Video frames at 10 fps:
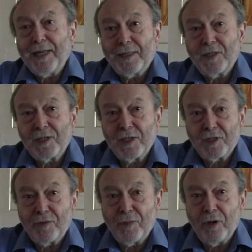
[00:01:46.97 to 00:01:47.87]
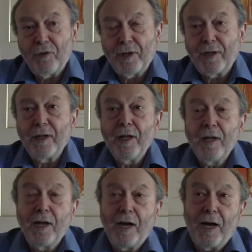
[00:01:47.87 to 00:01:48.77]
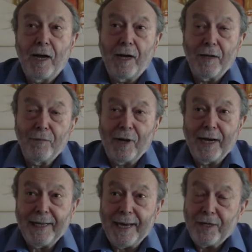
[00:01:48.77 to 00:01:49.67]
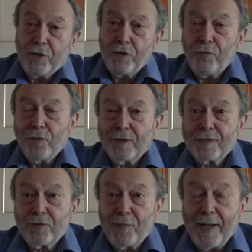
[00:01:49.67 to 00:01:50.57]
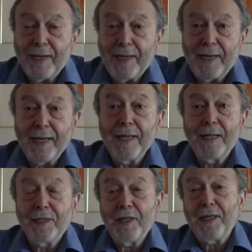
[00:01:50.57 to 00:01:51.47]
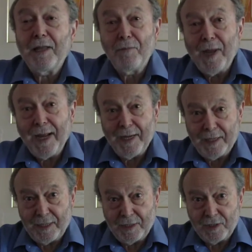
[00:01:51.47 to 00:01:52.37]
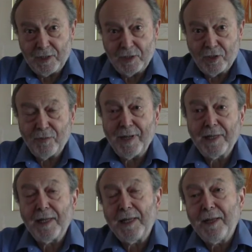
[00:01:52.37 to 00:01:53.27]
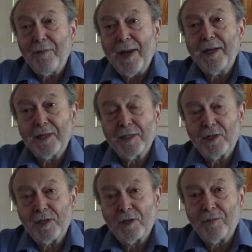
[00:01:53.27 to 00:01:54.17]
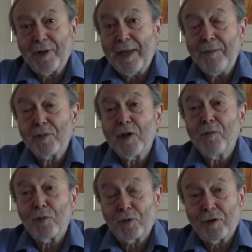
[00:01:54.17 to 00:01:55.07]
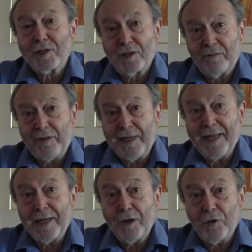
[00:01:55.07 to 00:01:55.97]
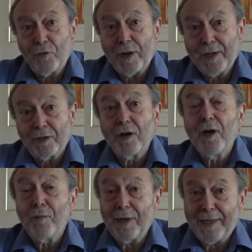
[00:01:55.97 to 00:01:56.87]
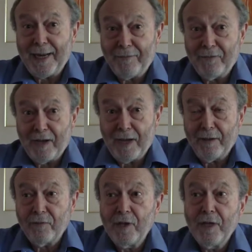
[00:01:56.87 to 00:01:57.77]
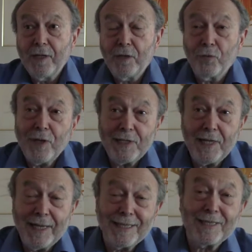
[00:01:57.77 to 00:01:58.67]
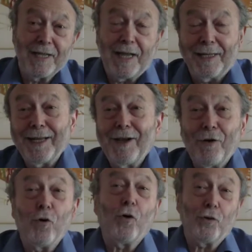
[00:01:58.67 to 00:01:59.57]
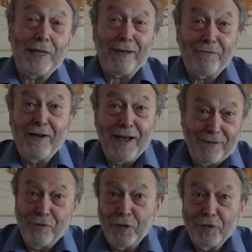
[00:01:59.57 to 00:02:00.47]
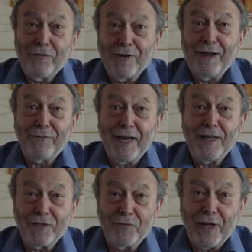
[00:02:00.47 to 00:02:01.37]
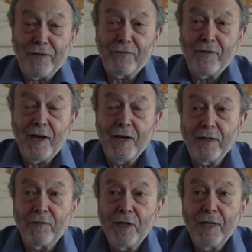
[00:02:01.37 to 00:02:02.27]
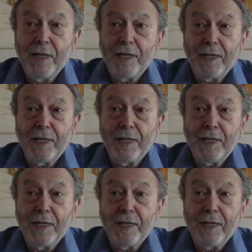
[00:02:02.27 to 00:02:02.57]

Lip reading: to get the system going. By day 2, we're expanding the demand on the system, and the demand on the system keeps progressively getting greater by day 5. The reason it's not all day 5, we don't have 5 days of day 5,